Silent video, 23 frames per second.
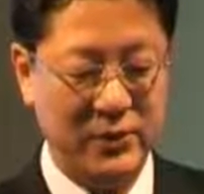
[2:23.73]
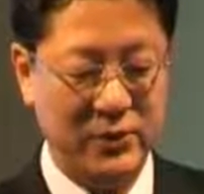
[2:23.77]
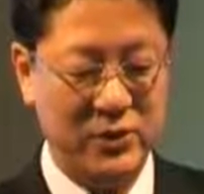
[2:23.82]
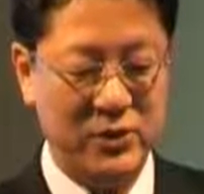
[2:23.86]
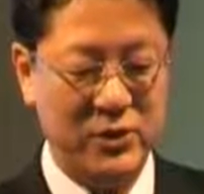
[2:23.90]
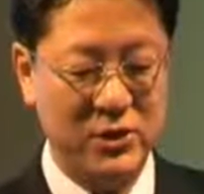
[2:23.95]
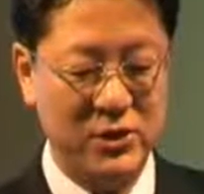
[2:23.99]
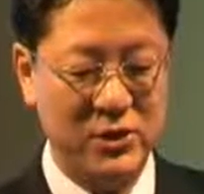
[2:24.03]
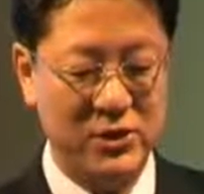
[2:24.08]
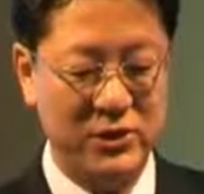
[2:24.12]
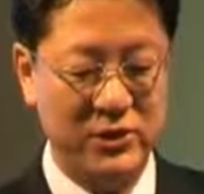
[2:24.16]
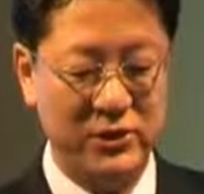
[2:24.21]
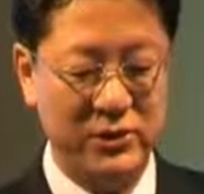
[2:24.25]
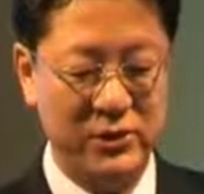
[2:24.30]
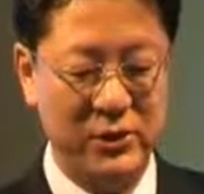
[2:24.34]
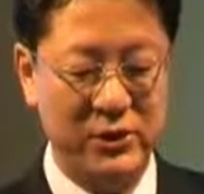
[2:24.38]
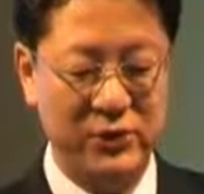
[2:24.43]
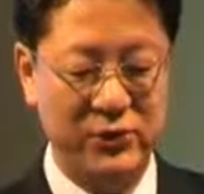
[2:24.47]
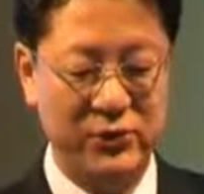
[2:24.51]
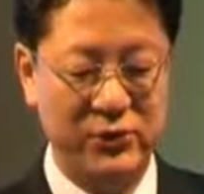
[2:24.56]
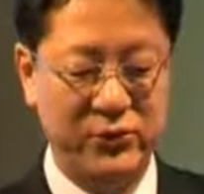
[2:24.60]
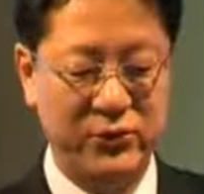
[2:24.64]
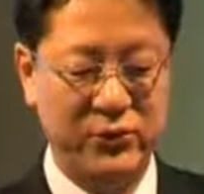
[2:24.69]
which is
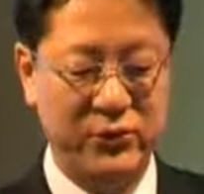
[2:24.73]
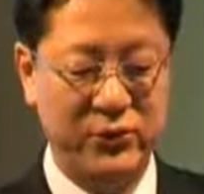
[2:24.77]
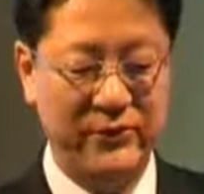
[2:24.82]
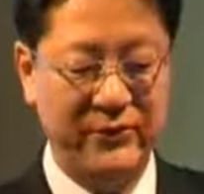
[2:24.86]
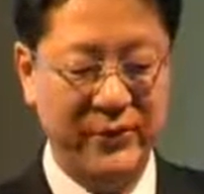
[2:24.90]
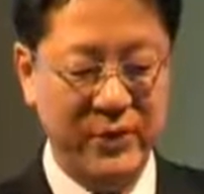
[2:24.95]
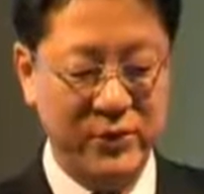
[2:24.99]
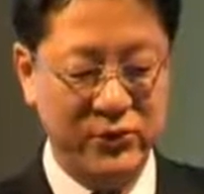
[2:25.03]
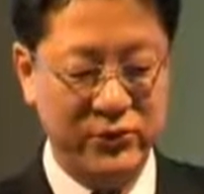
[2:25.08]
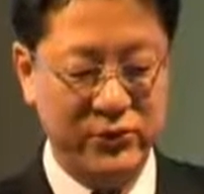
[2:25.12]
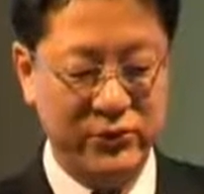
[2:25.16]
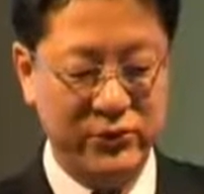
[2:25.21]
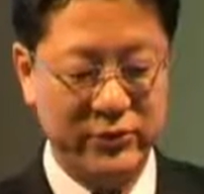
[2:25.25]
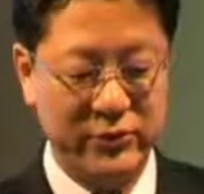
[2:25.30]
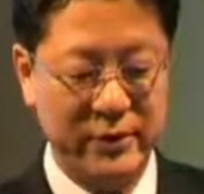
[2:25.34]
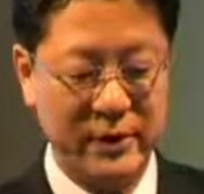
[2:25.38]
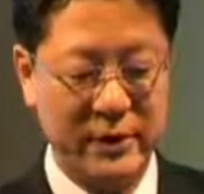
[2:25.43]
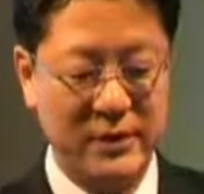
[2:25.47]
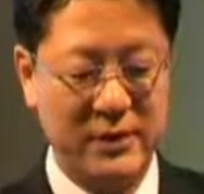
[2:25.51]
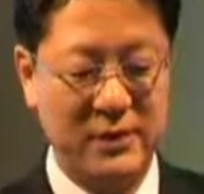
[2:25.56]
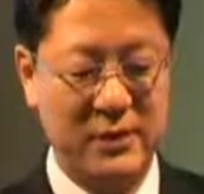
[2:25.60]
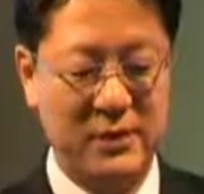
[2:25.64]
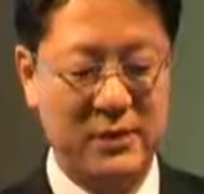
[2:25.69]
lead to
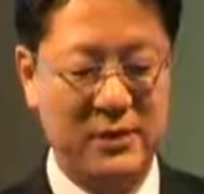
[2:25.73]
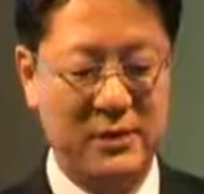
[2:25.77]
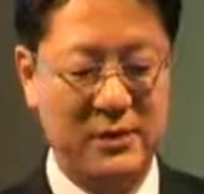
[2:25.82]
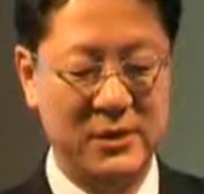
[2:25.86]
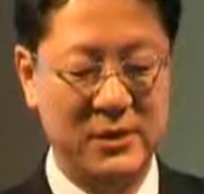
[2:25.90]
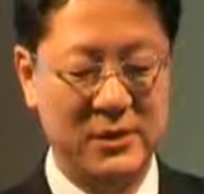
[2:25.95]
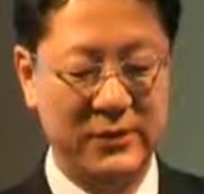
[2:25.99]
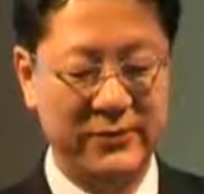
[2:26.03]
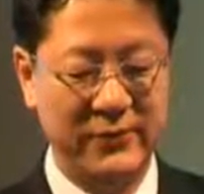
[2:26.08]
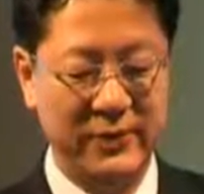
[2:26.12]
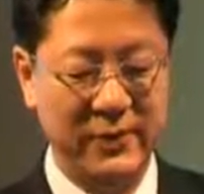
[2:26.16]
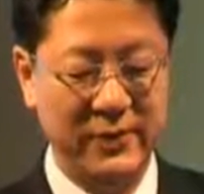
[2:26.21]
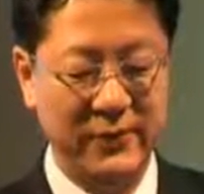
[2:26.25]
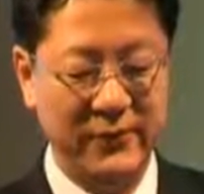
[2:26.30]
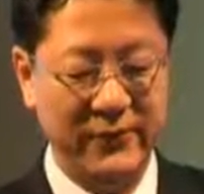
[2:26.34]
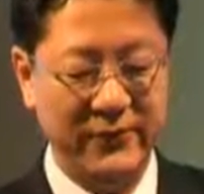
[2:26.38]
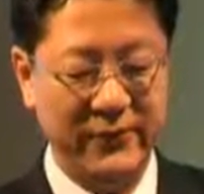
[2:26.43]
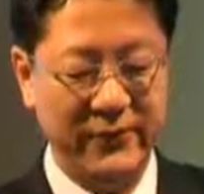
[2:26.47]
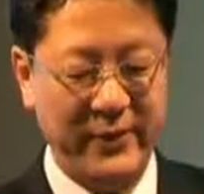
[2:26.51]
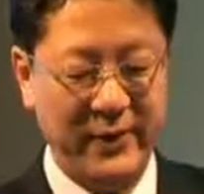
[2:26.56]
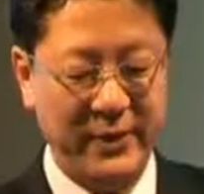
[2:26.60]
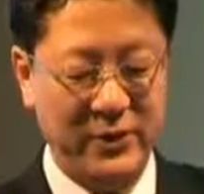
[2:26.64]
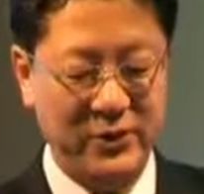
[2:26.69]
eventually a significant
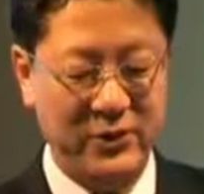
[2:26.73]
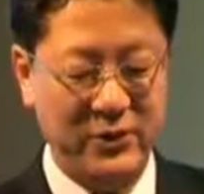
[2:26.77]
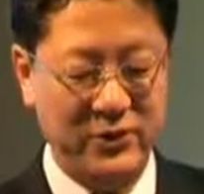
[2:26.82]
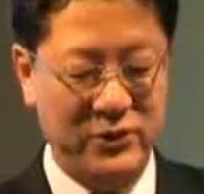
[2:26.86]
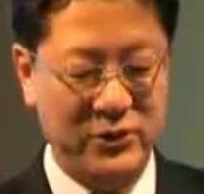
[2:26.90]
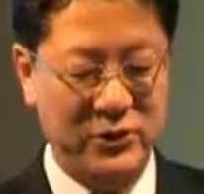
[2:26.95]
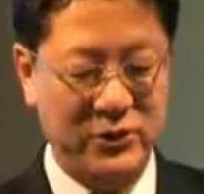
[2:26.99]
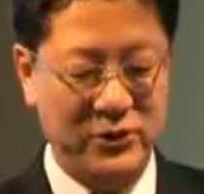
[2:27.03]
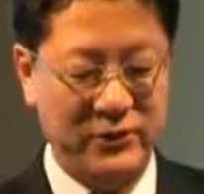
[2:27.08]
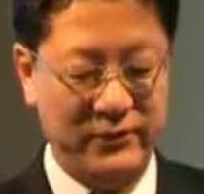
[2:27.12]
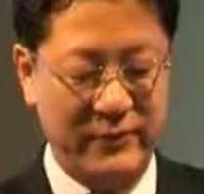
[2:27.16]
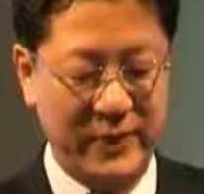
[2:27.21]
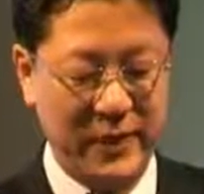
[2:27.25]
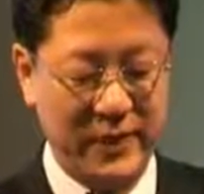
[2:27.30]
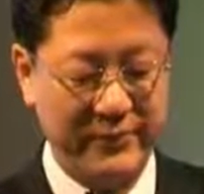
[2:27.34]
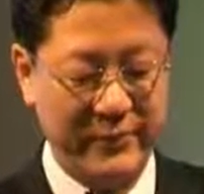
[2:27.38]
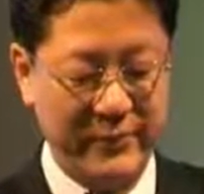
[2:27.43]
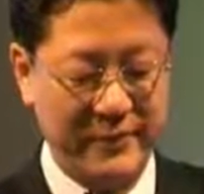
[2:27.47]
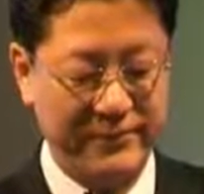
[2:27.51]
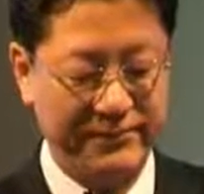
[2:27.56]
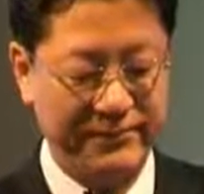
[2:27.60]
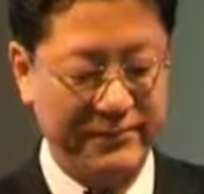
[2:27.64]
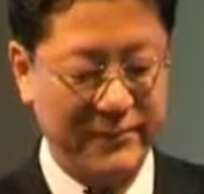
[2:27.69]
impact on
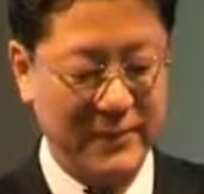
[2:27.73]
survival.